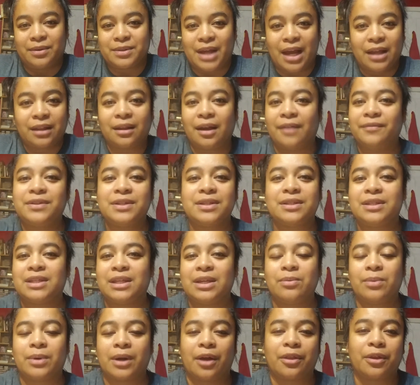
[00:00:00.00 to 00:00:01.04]
I love to see
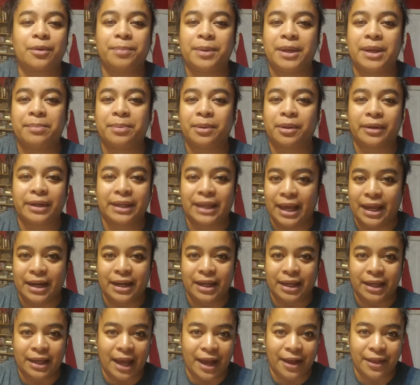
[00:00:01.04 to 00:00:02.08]
what other people are
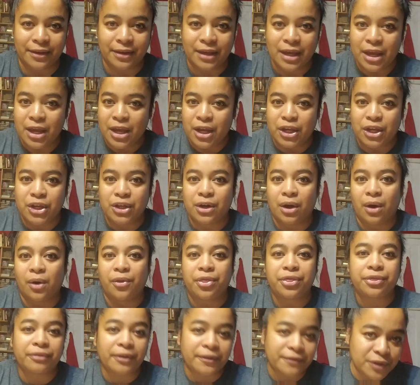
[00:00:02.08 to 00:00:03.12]
getting at,
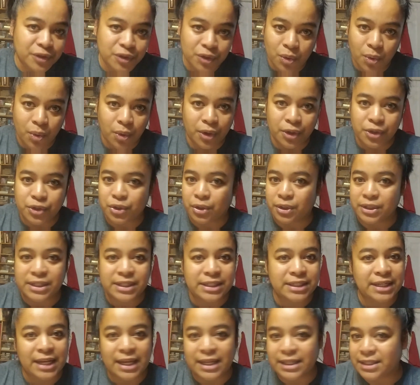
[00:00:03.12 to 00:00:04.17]
thrift stores or
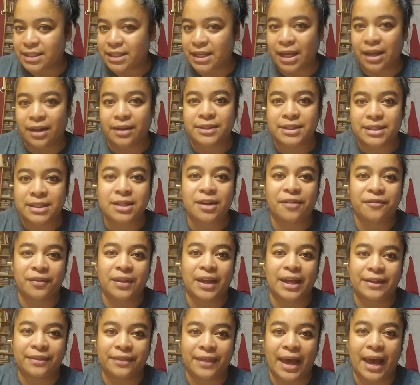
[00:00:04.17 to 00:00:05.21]
estate sales, stuff
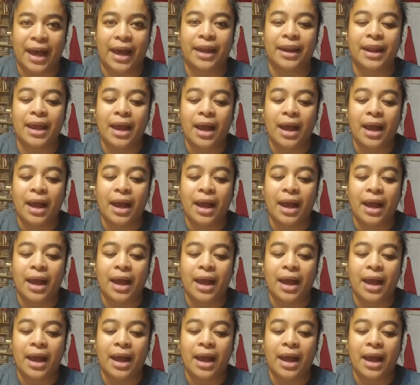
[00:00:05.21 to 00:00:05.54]
like that.